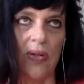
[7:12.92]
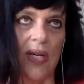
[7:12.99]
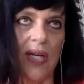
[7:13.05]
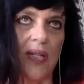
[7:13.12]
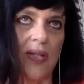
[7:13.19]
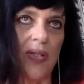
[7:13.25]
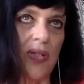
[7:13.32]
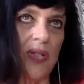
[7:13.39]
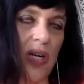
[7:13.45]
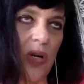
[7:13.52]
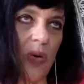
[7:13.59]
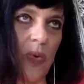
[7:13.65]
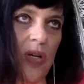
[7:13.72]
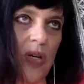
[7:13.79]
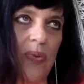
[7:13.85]
kind of start
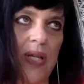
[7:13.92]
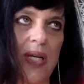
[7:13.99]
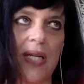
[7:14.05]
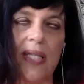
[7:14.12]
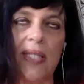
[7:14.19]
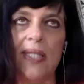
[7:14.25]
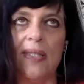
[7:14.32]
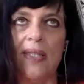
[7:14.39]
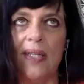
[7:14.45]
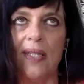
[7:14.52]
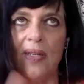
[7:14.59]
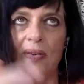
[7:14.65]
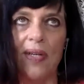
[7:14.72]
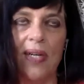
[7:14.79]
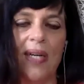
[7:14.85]
one place and then
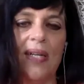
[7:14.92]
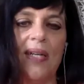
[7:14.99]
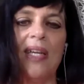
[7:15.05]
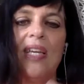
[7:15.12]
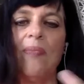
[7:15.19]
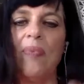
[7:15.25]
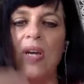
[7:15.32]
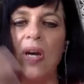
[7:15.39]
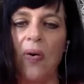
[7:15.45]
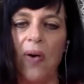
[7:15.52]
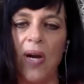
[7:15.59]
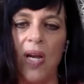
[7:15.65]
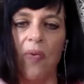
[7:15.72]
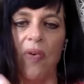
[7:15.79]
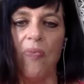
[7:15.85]
you kind of keep
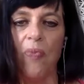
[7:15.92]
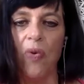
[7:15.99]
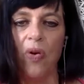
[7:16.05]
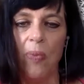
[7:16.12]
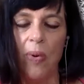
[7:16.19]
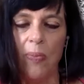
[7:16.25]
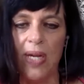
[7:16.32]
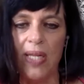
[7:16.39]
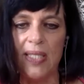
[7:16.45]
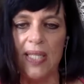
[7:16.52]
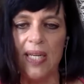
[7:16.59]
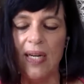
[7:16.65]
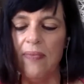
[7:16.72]
going with more momentum,